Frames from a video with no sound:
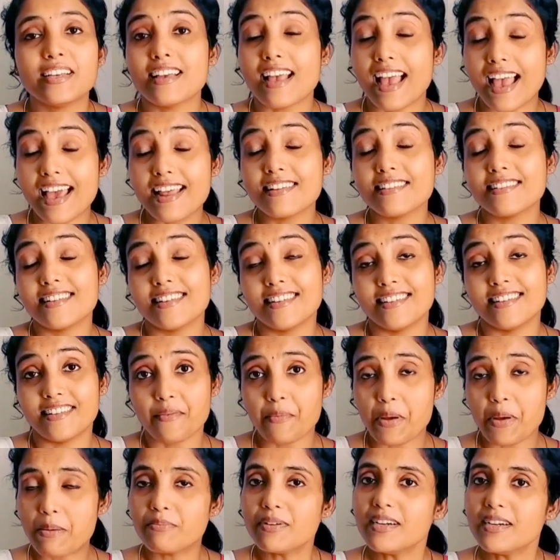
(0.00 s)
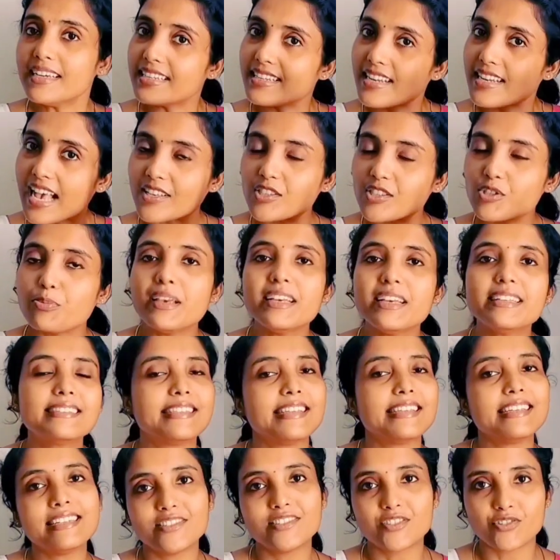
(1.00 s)
And remember, it has to be a
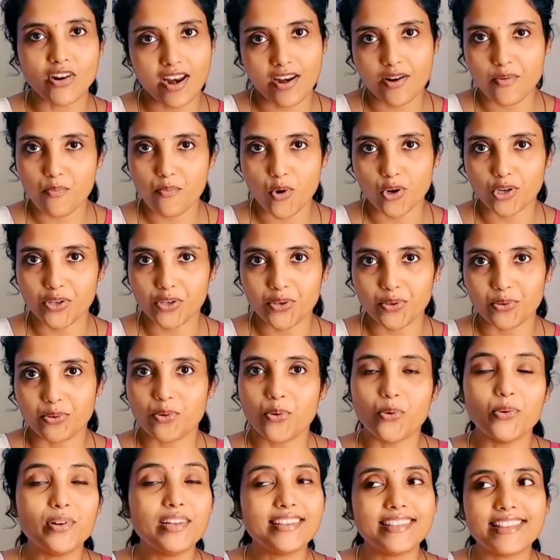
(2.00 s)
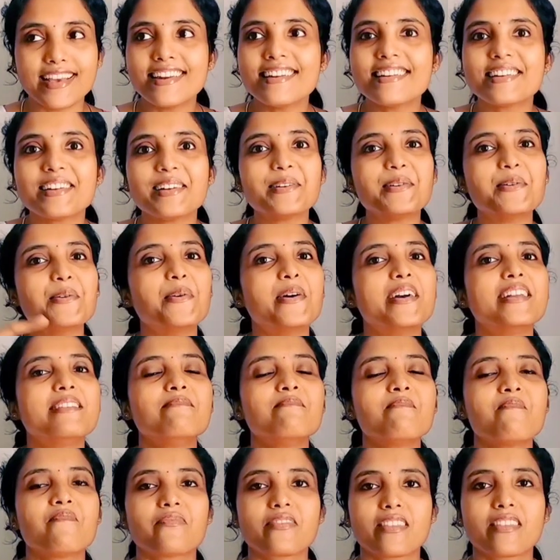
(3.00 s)
single-stranded molecule. Only then it will go
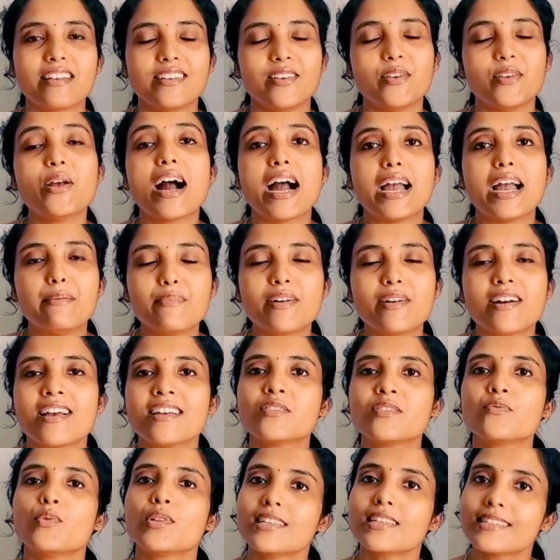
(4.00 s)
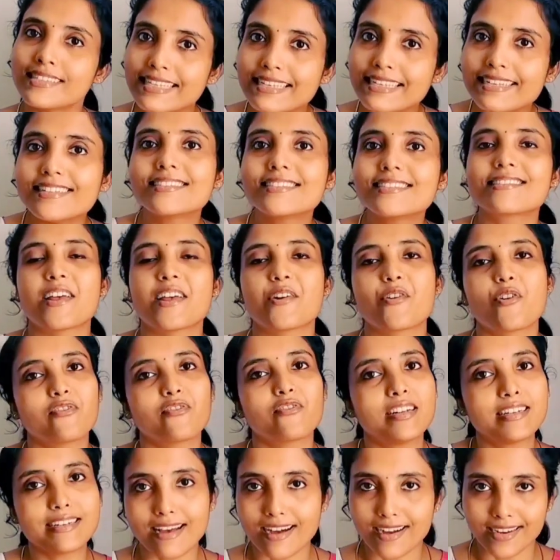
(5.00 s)
and hybridize with a single strand of
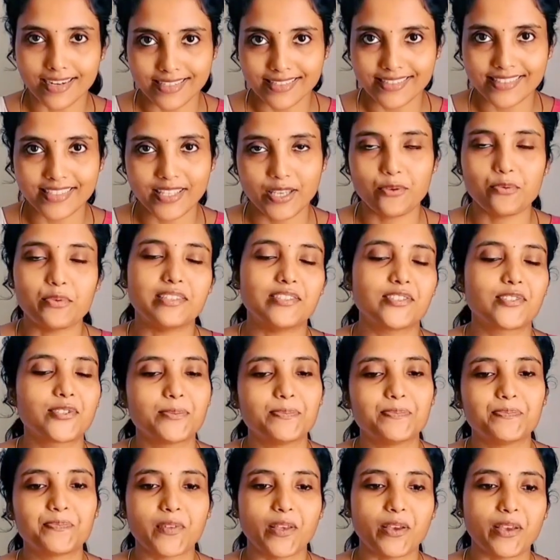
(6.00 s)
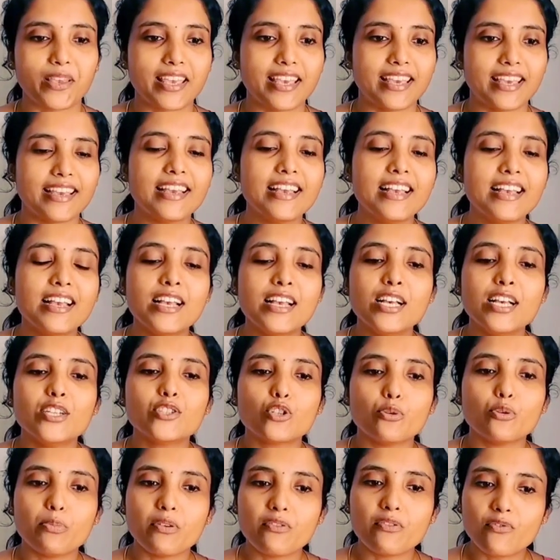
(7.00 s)
our target sequence, okay?
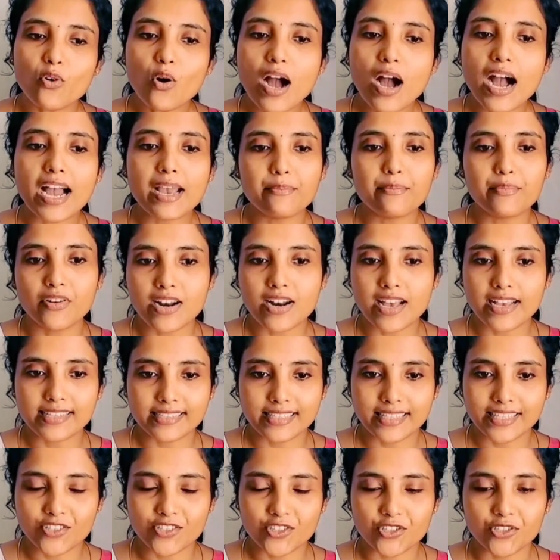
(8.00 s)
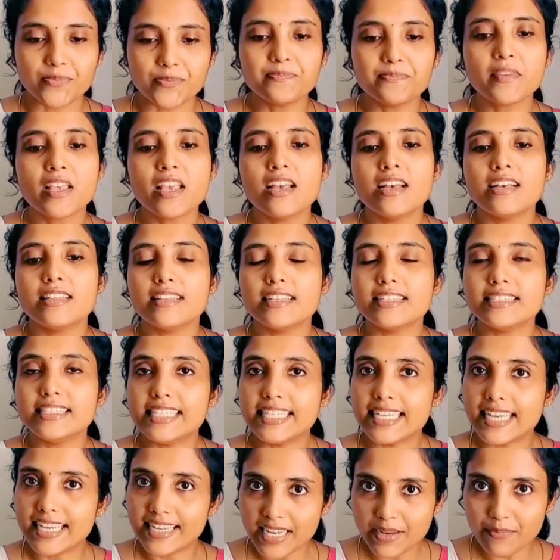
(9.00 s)
So before hybridization, the
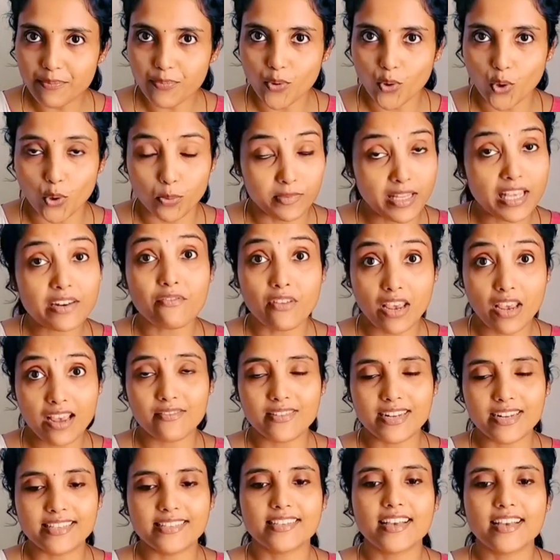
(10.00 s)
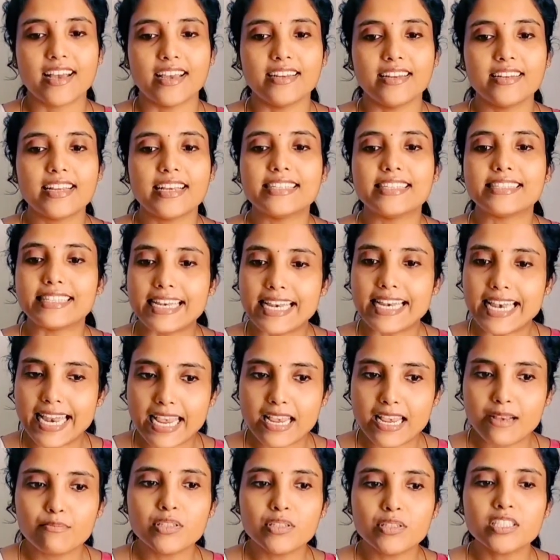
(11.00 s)
DNA probe that we have designed is
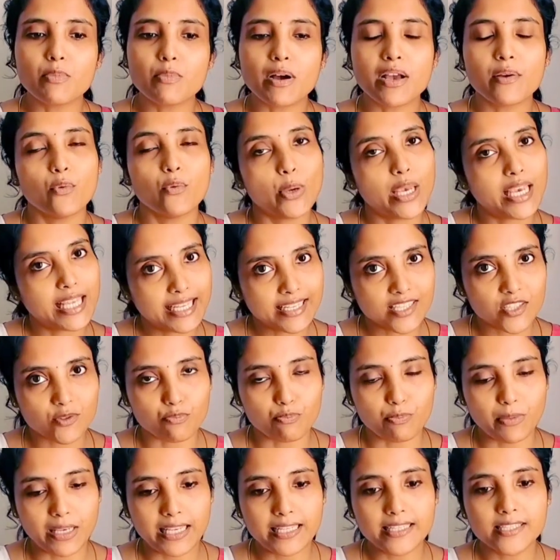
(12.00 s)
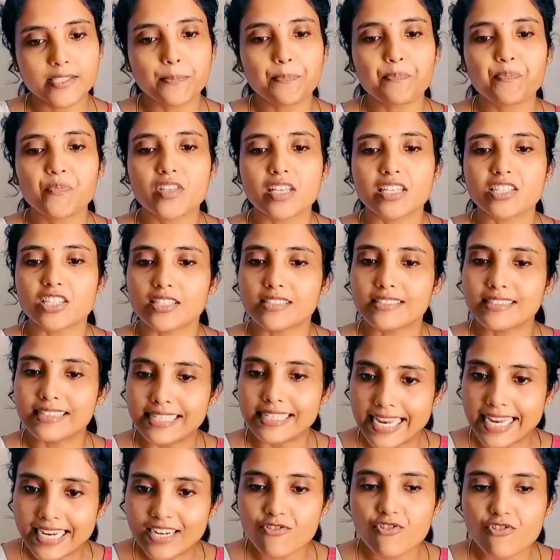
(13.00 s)
labeled by various means such as
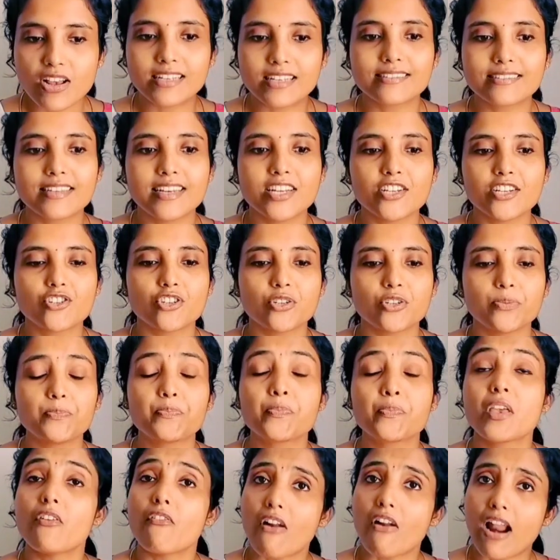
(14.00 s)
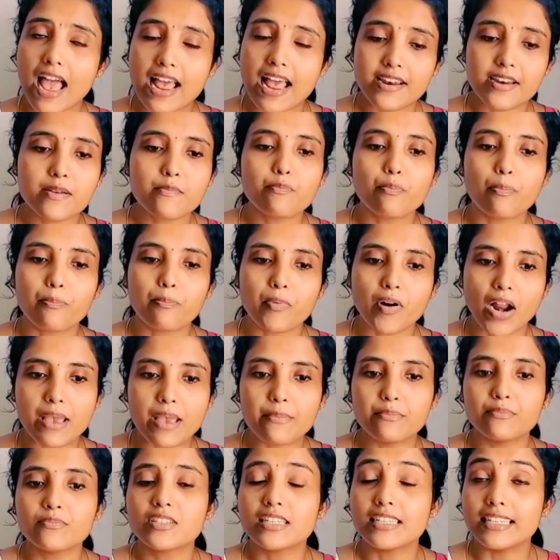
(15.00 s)
nick translation, random
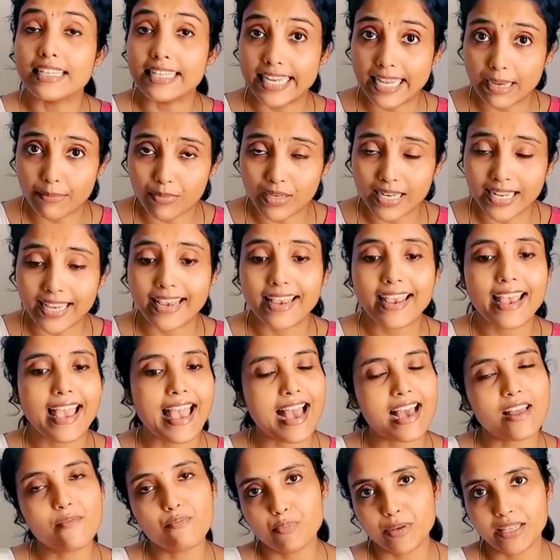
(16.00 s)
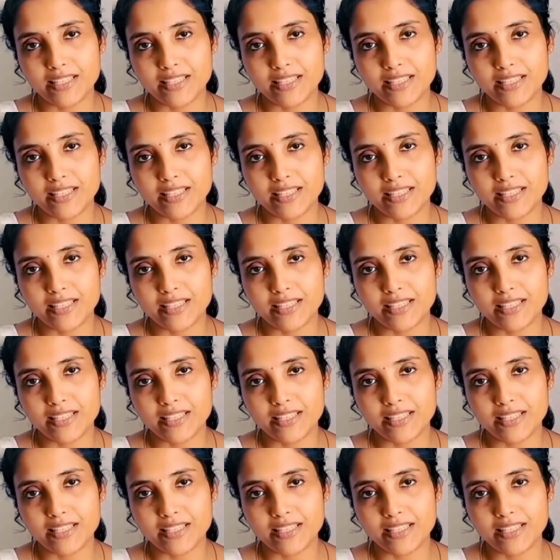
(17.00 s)
primed labeling, and